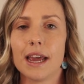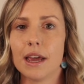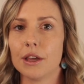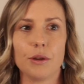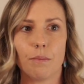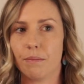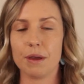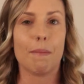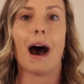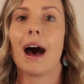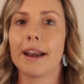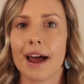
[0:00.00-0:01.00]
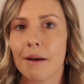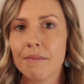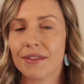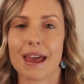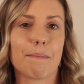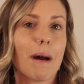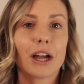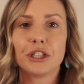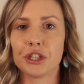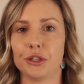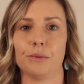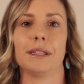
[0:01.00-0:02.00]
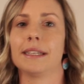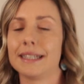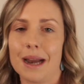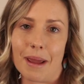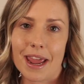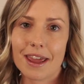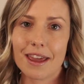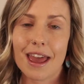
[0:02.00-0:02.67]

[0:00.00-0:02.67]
your partner, they punched you in the stomach.